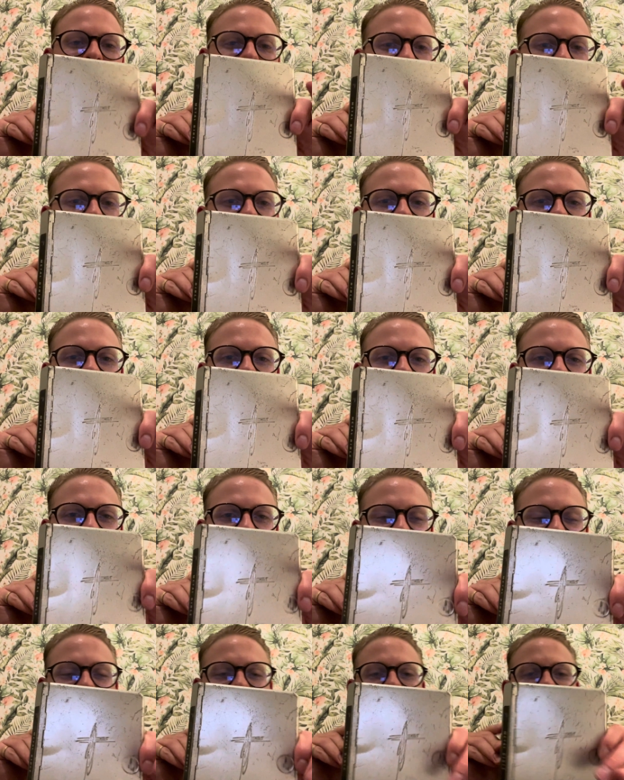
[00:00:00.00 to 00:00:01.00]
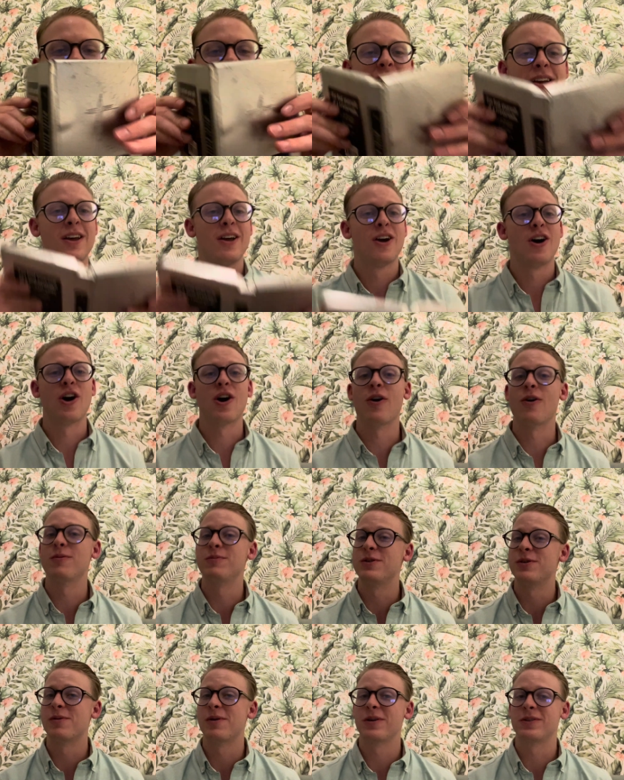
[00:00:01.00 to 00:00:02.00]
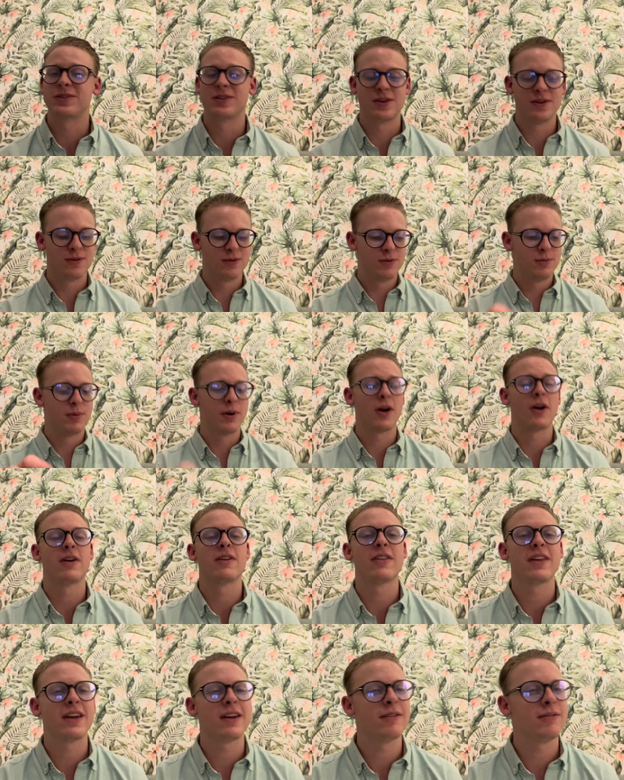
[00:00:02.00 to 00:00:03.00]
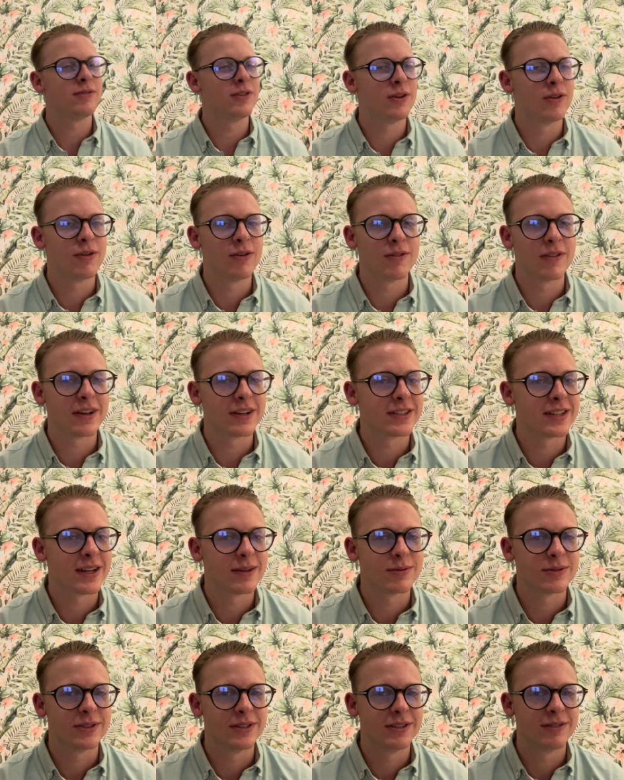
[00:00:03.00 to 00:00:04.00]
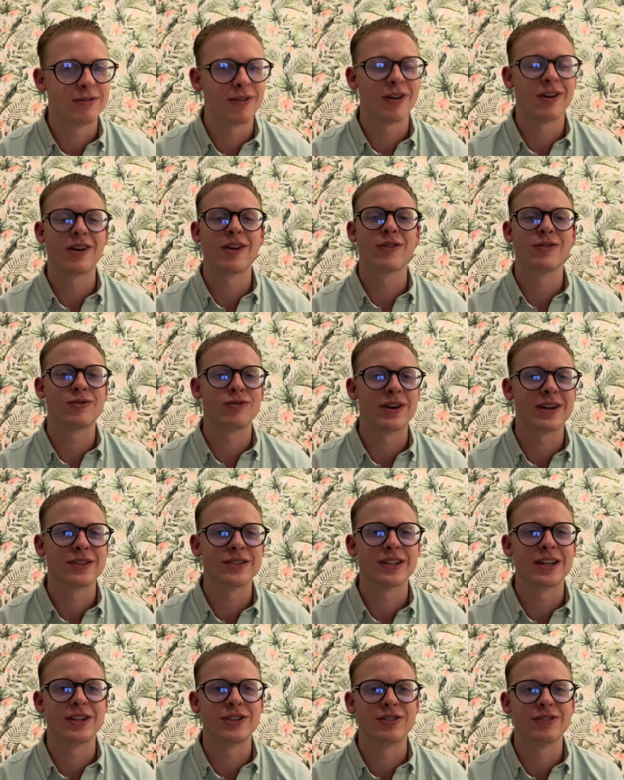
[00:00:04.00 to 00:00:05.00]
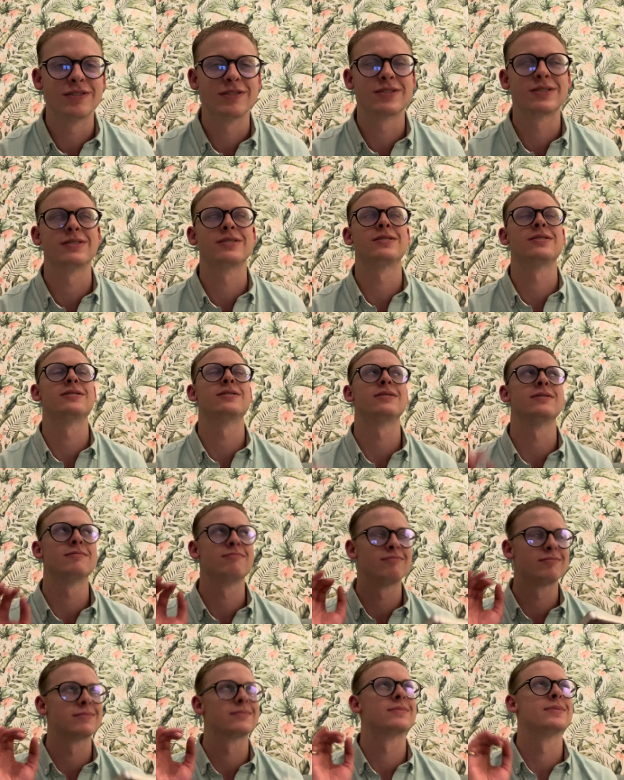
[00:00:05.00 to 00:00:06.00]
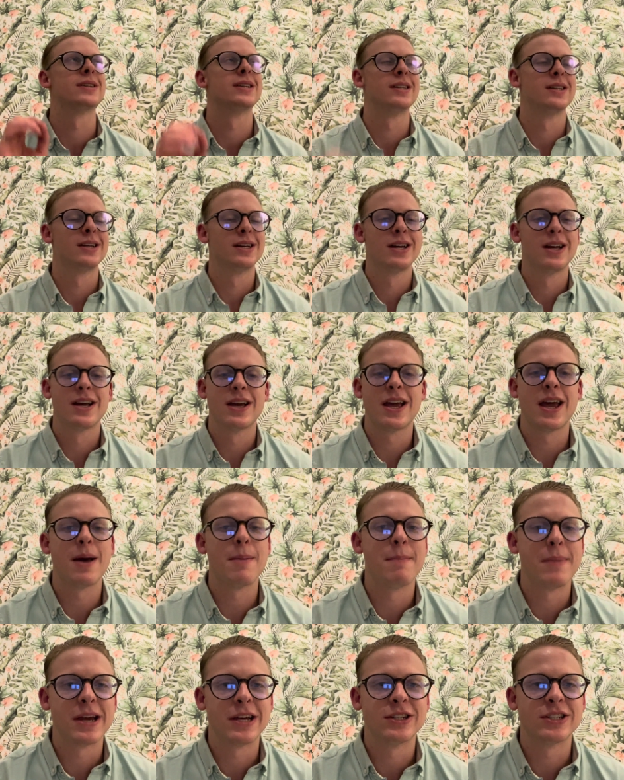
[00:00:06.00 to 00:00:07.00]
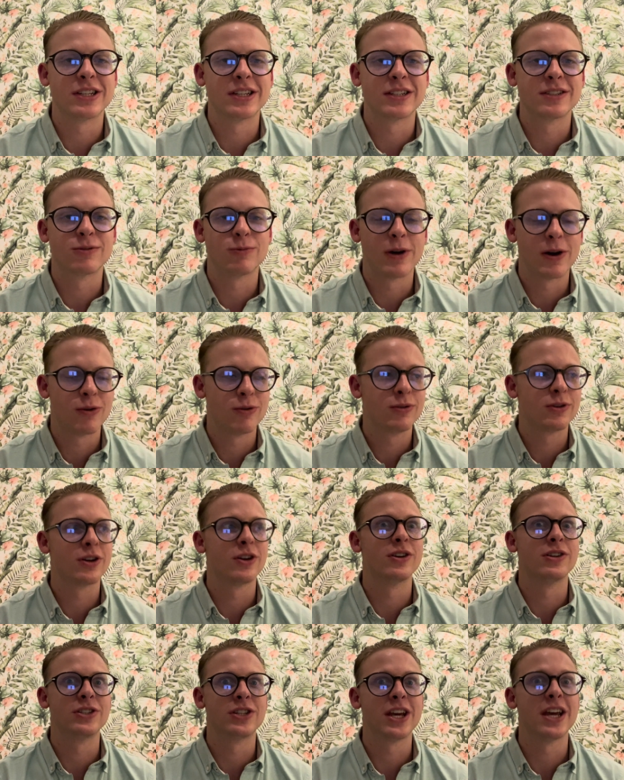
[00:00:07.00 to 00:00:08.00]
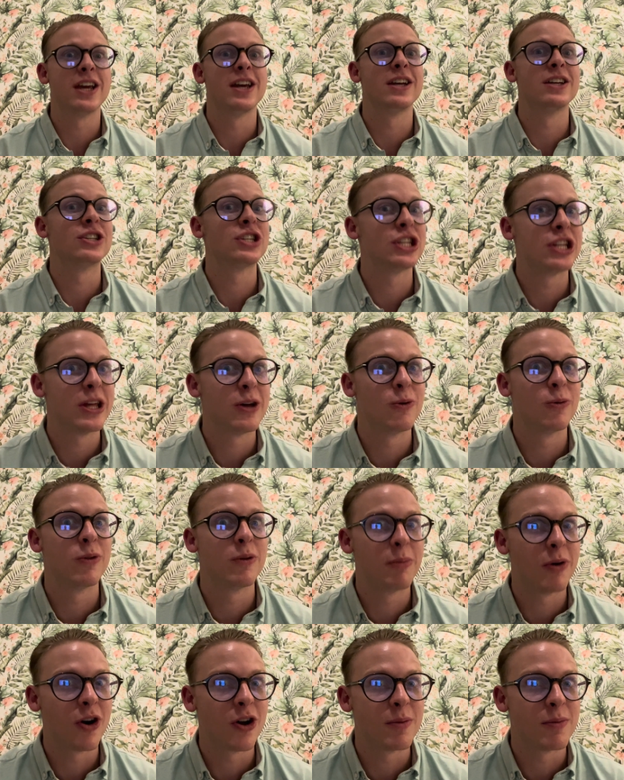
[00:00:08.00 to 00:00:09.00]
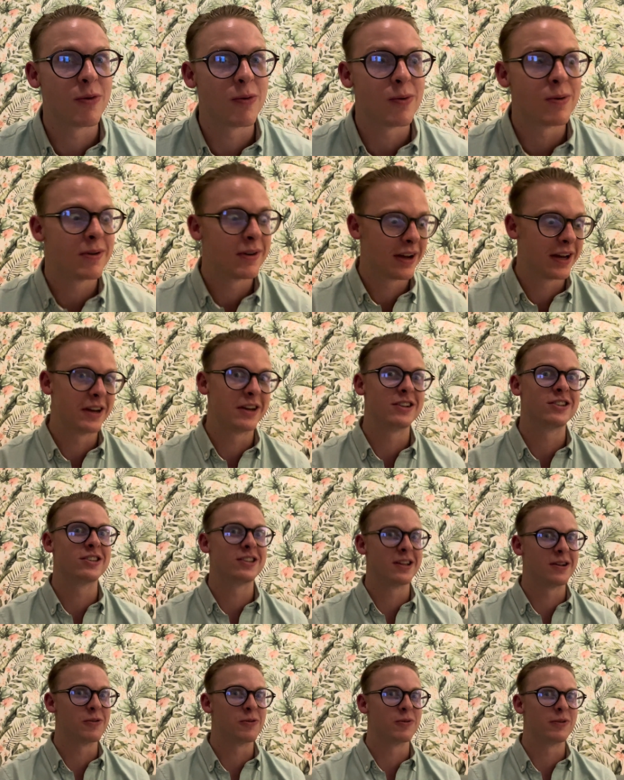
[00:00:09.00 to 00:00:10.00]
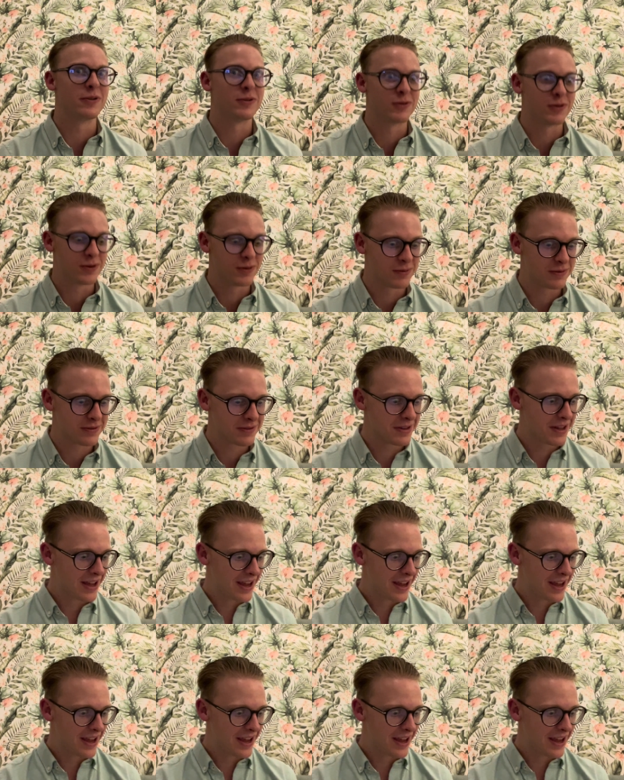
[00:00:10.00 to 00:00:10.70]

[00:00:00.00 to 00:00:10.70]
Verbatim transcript: translation. I hope you are too, but if you're not, that's absolutely fine. Other translations are amazing as well because it is still the Bible. It is still the truth.